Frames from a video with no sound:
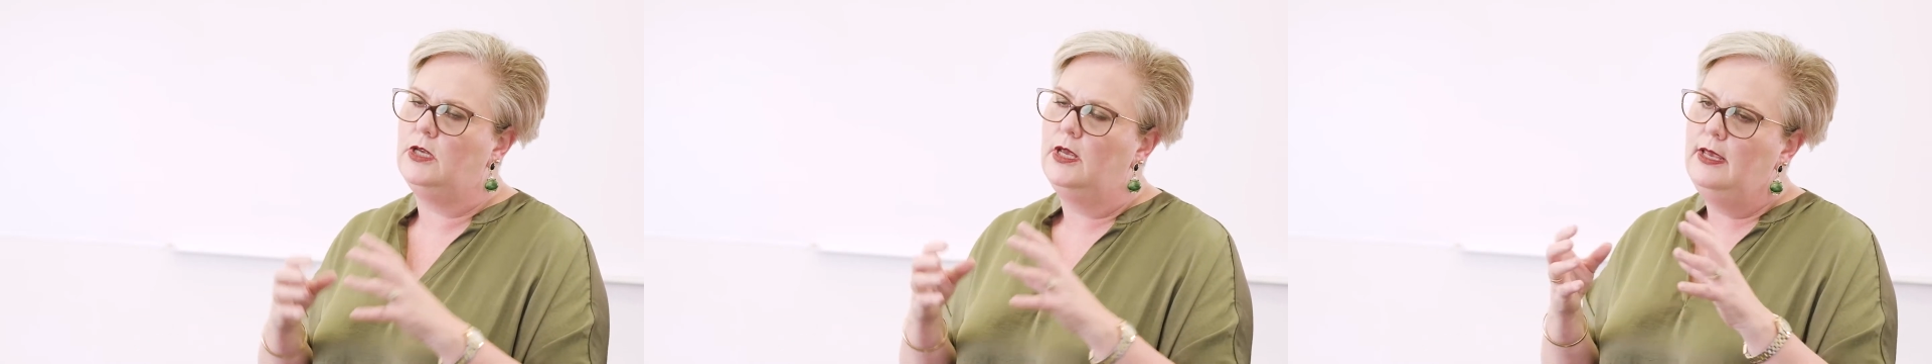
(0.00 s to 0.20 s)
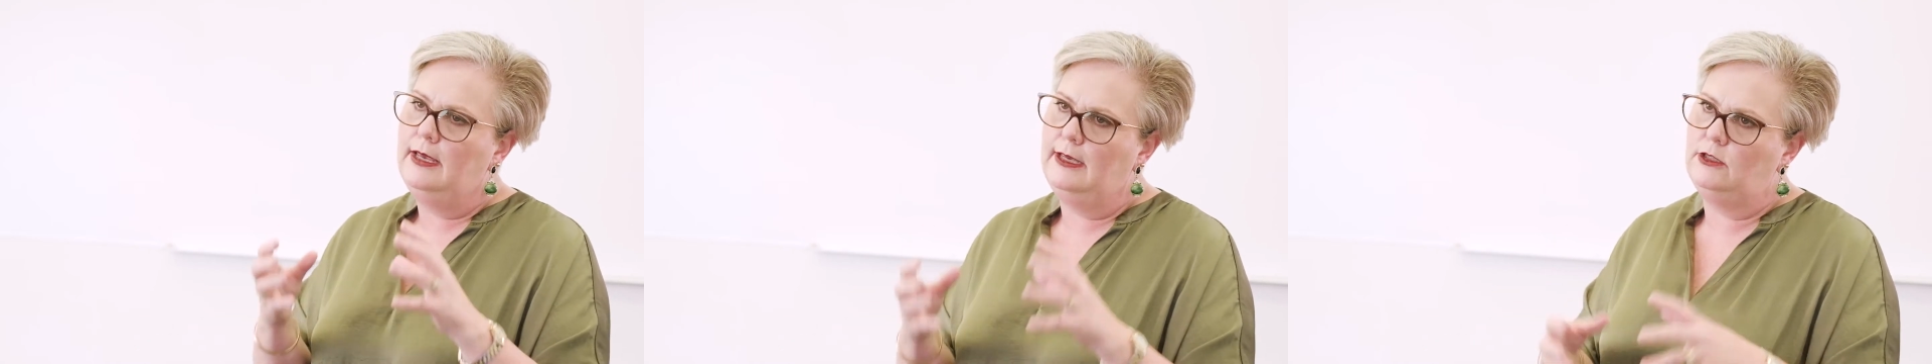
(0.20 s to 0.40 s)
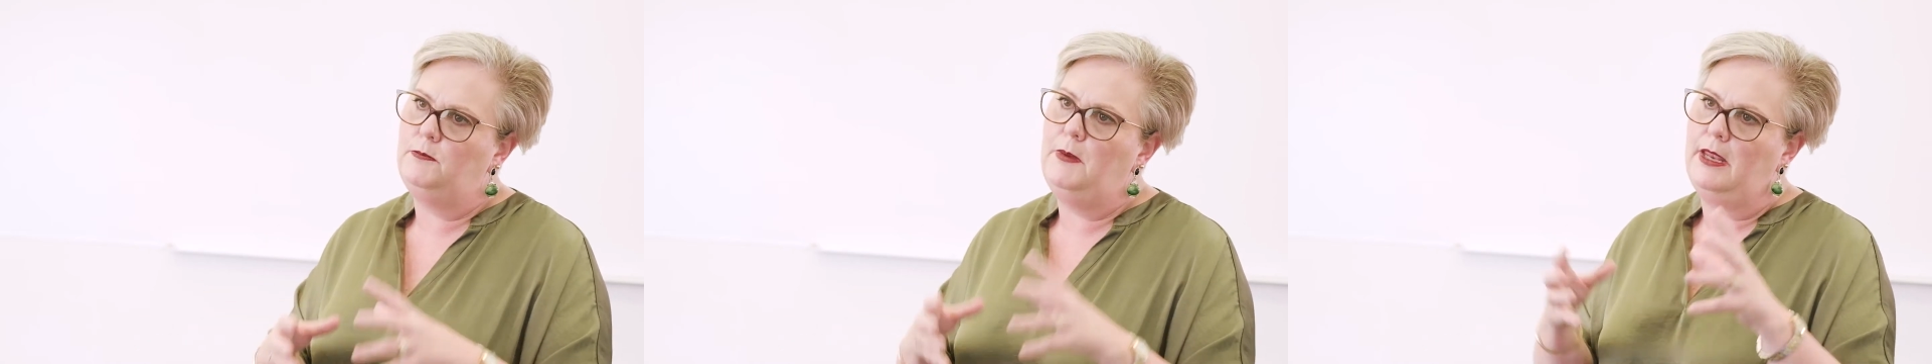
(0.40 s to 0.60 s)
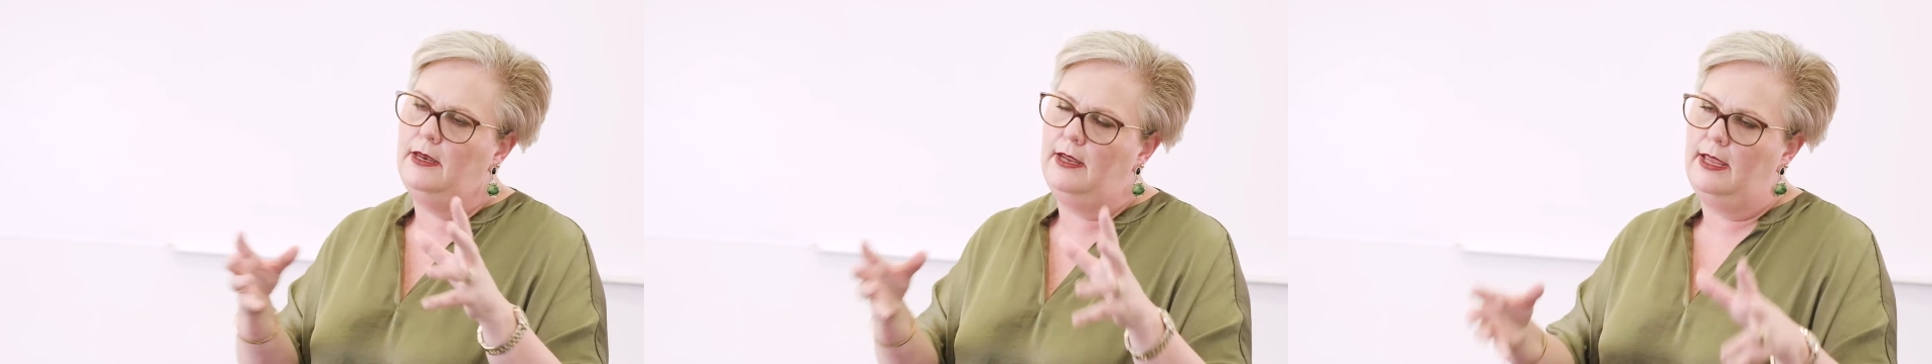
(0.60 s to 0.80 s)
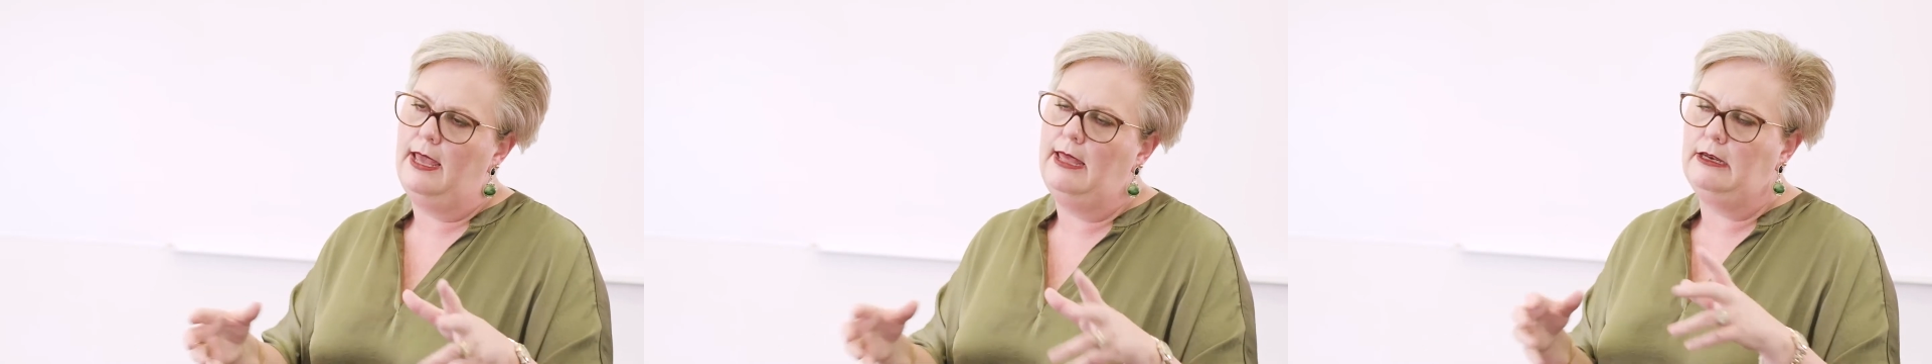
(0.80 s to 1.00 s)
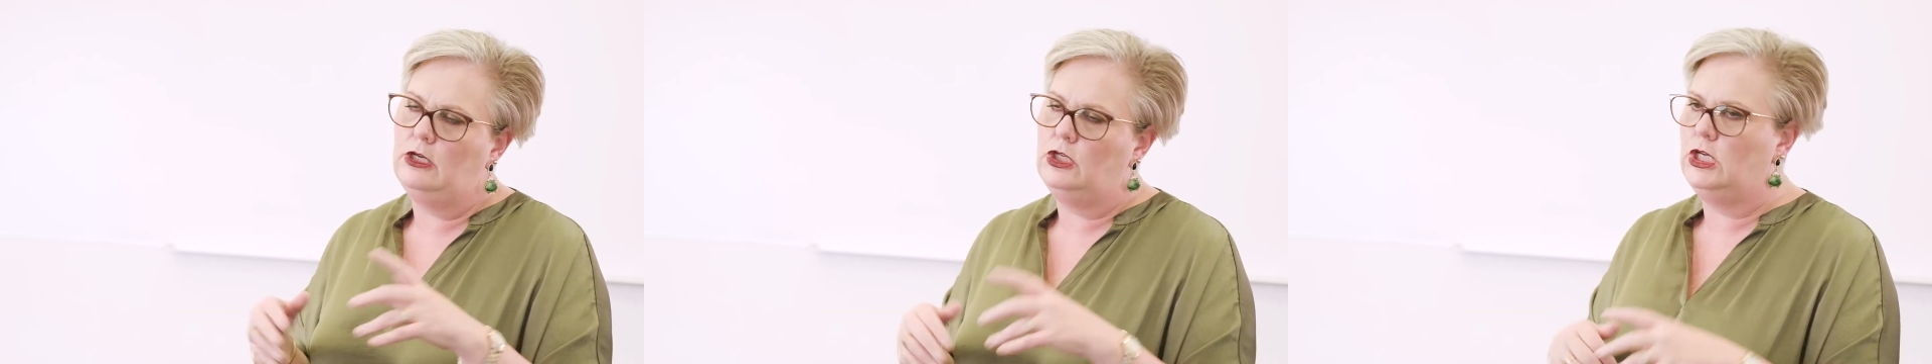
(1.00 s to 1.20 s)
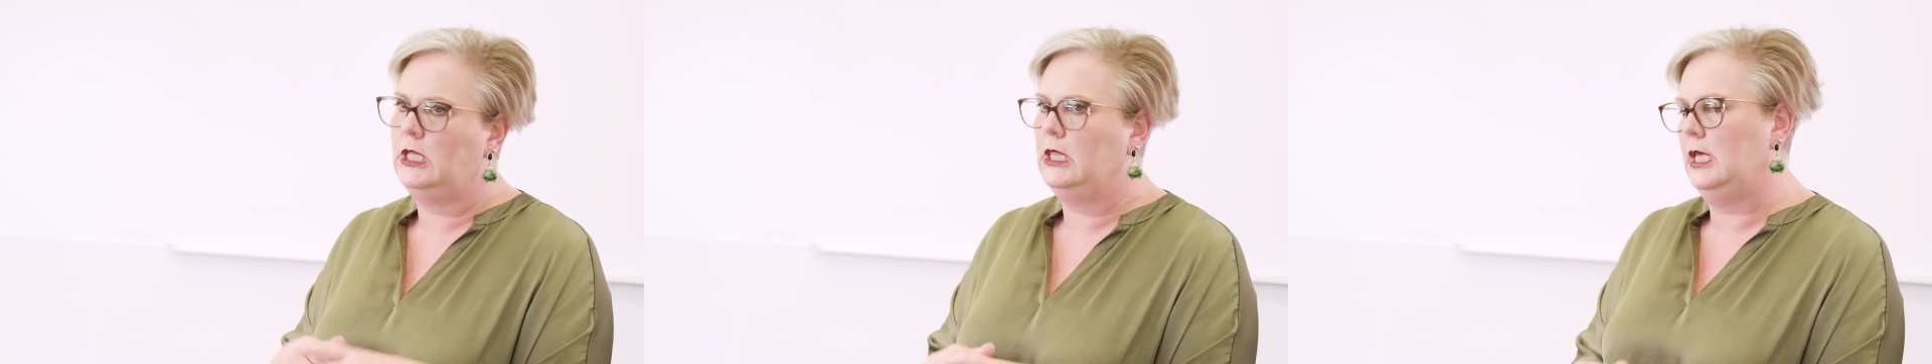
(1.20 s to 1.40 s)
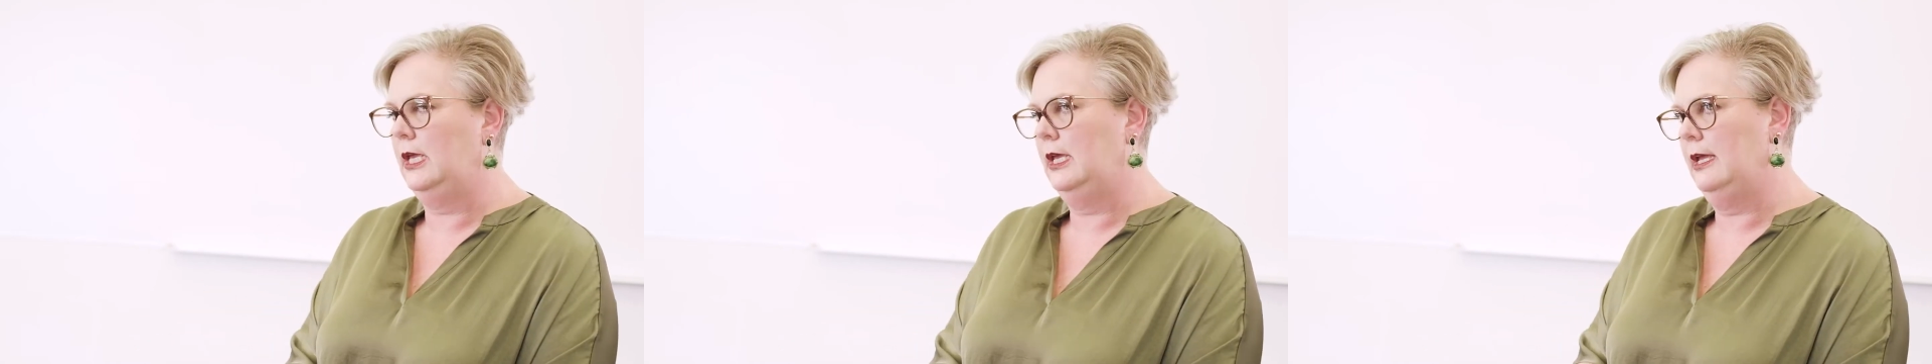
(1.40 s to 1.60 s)
expending energy
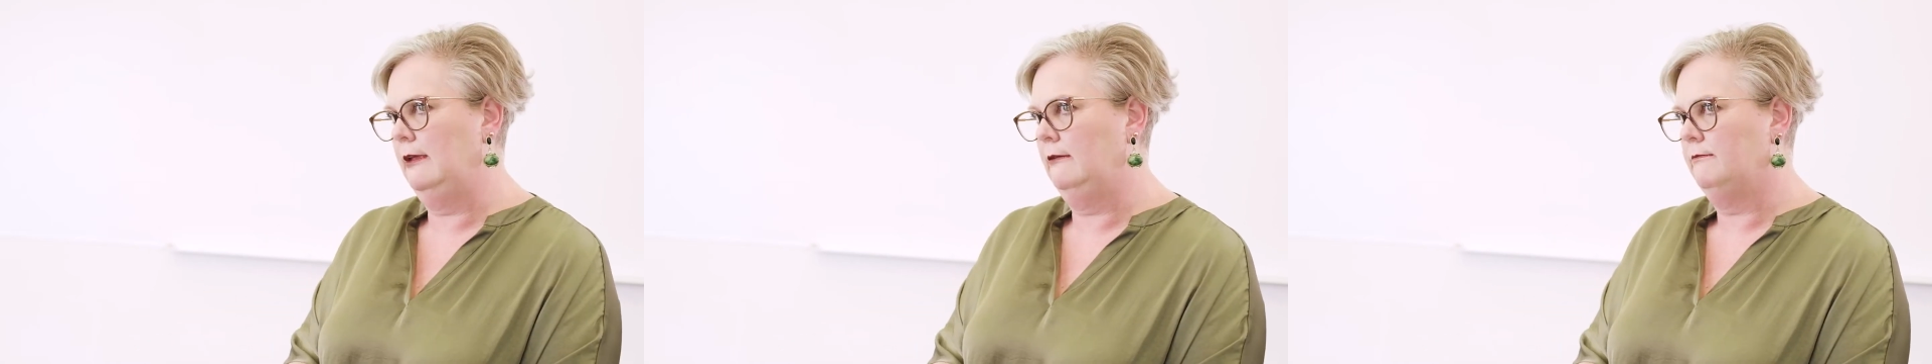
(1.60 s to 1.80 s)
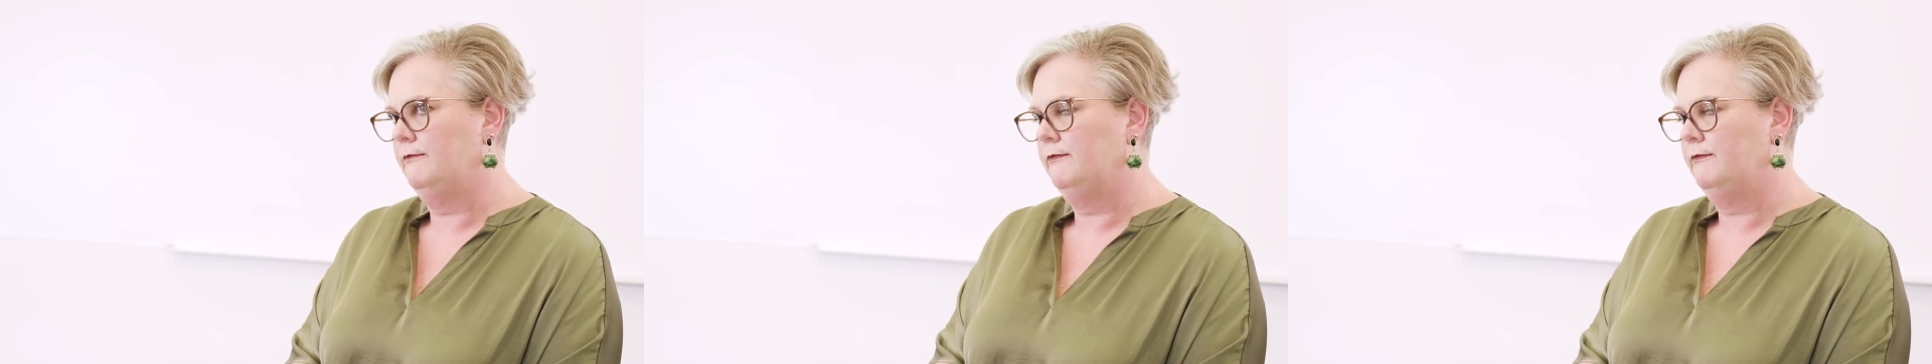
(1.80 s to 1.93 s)
thinking.